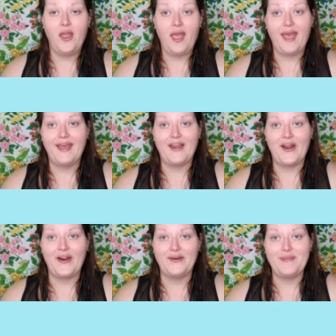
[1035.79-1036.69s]
at
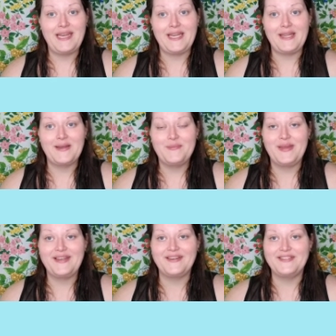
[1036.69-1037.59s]
our meeting
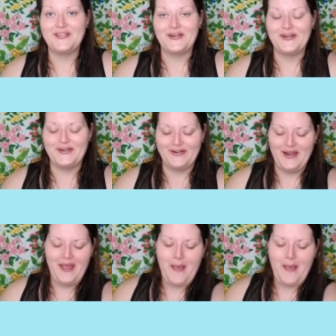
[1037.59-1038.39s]
because her